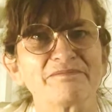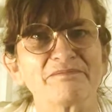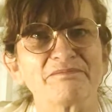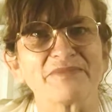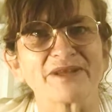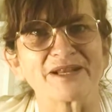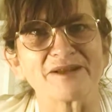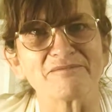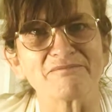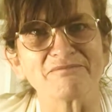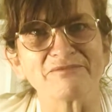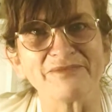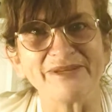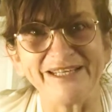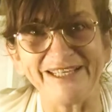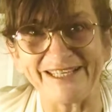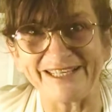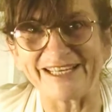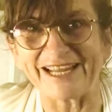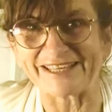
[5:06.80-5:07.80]
But I'm
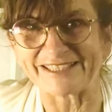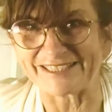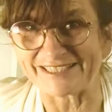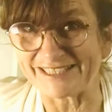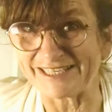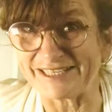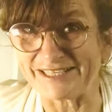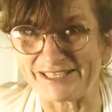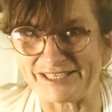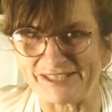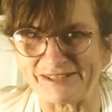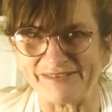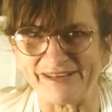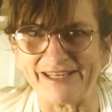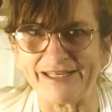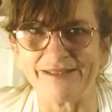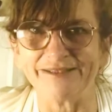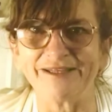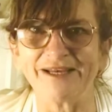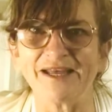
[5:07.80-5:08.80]
really glad I did do
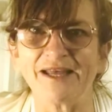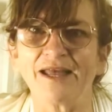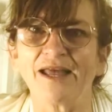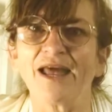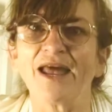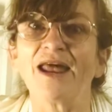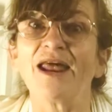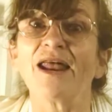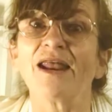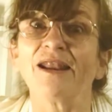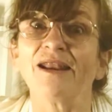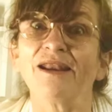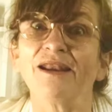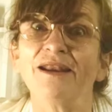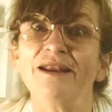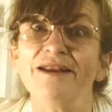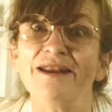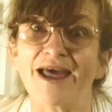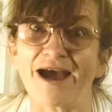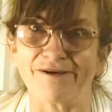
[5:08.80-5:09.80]
it.
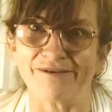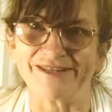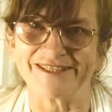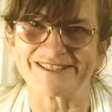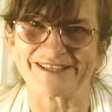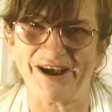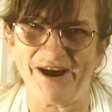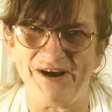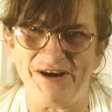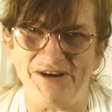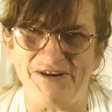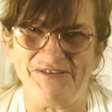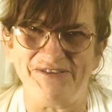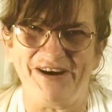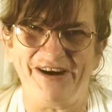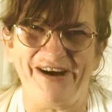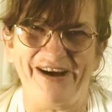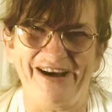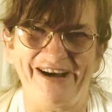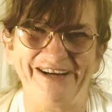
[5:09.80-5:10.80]
Now it's
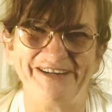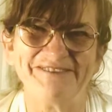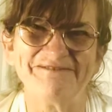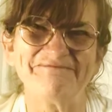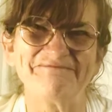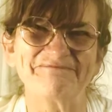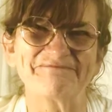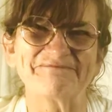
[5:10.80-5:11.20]
over.